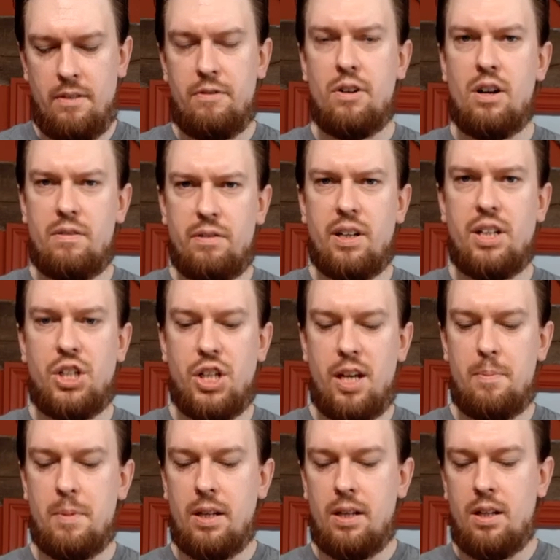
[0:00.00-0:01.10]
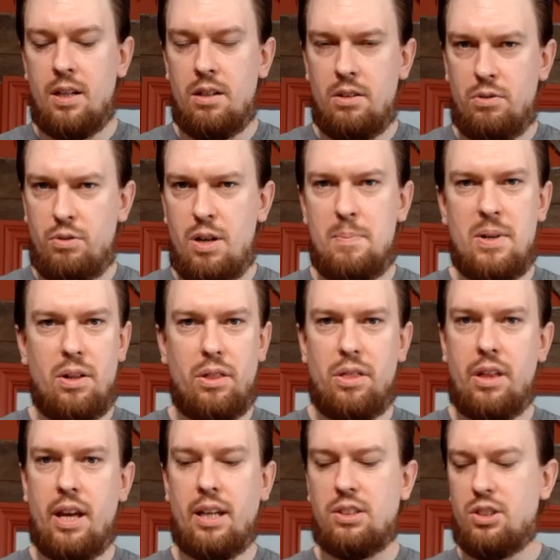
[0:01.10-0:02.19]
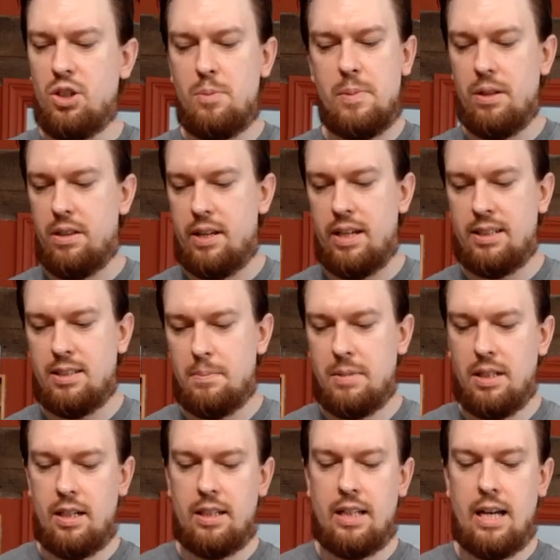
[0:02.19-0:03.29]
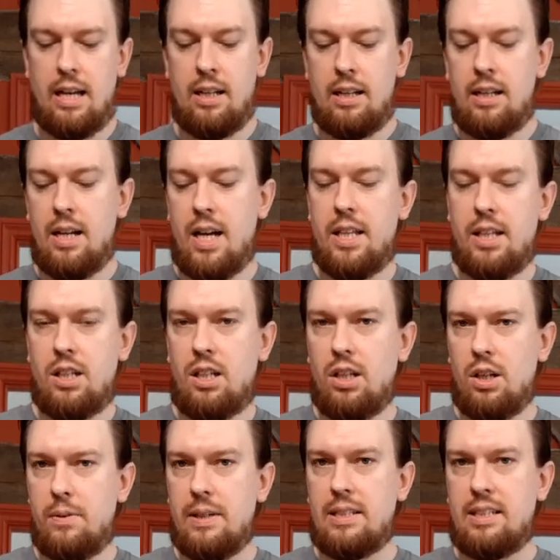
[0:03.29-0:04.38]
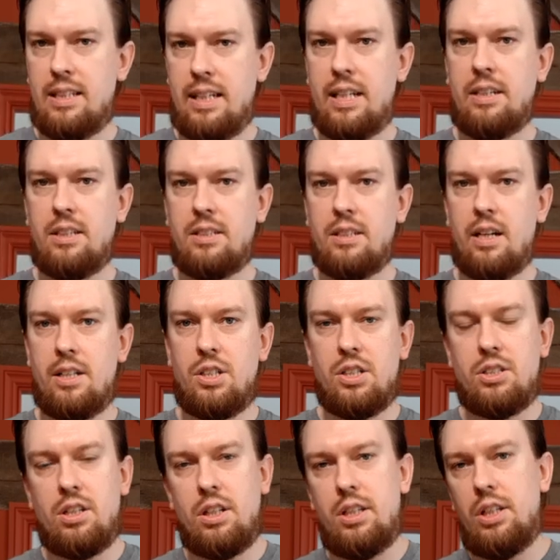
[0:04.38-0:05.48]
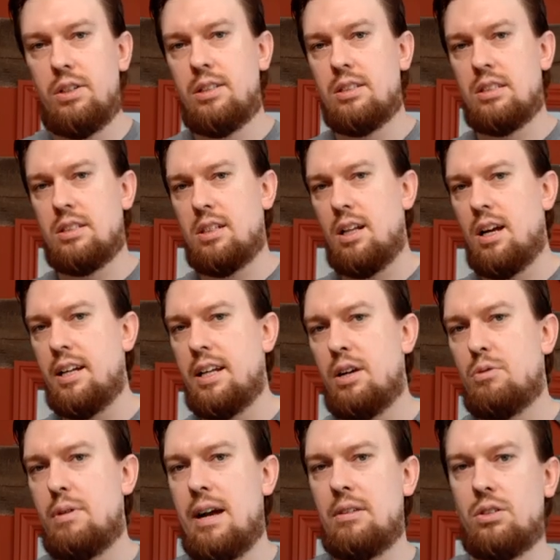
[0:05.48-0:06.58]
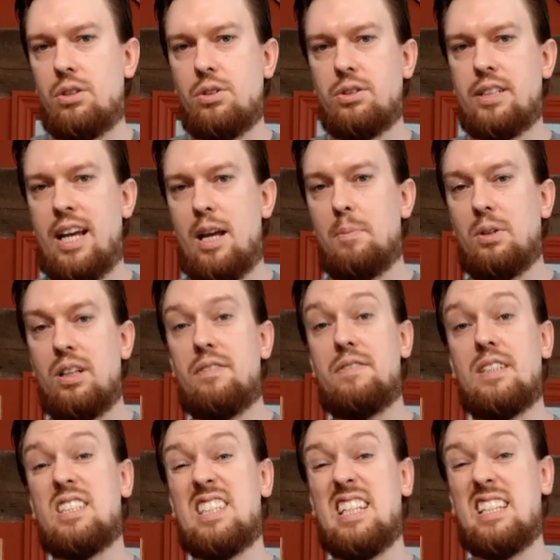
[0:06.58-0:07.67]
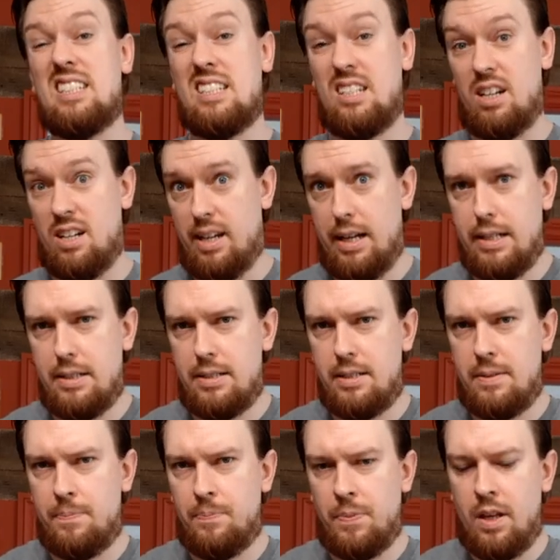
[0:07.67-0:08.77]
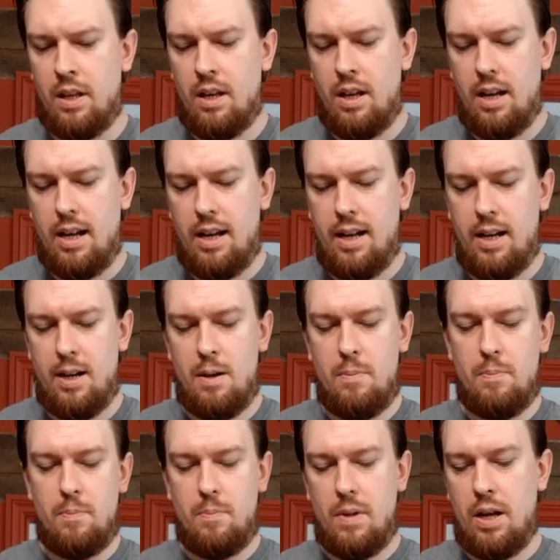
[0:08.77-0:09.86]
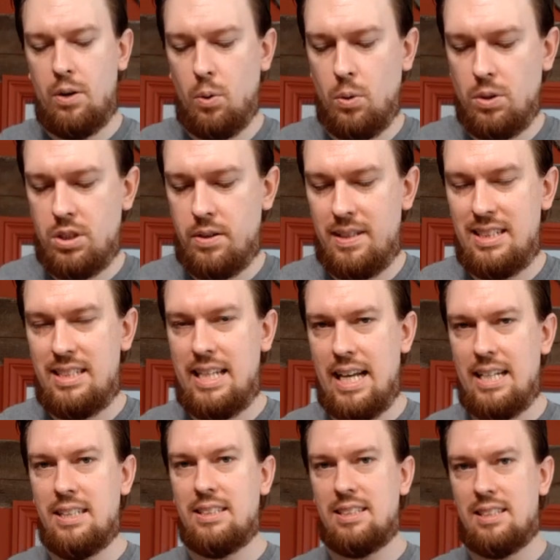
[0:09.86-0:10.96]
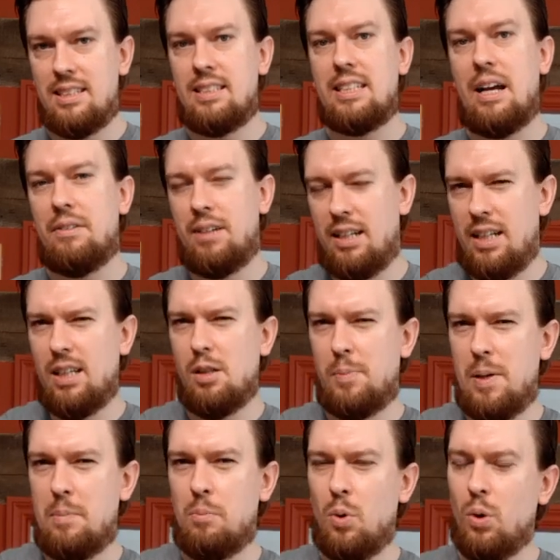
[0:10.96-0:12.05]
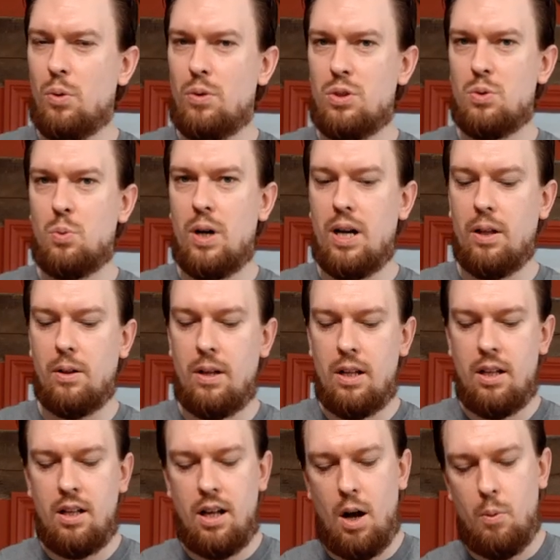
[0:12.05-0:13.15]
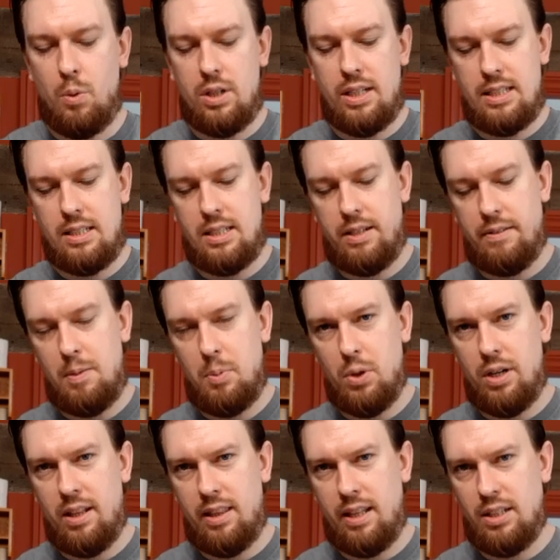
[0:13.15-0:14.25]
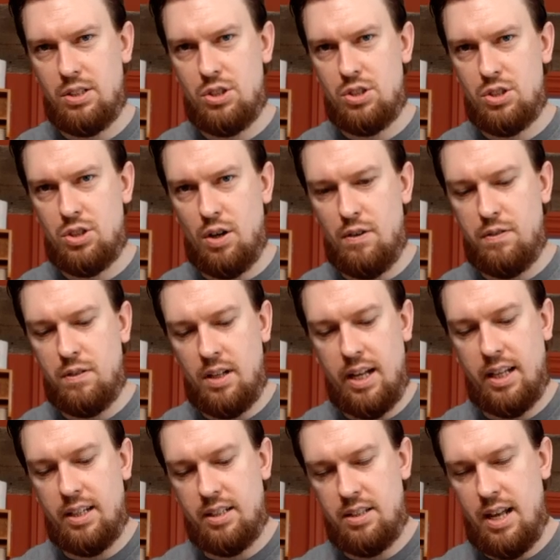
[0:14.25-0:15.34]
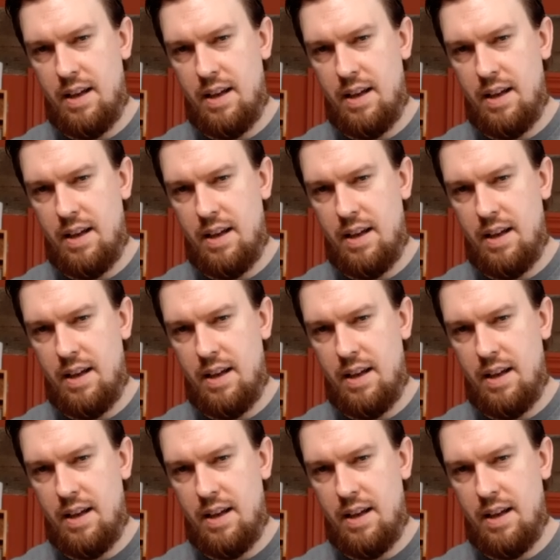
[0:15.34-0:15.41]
very, very cheap. Three mil thick, two mil thick, something like that, and then glue it to the underside just so that you can slide it around on your table if it's this size um, and also it deadens the sound a little bit more as well. I wouldn't necessarily put anything soft like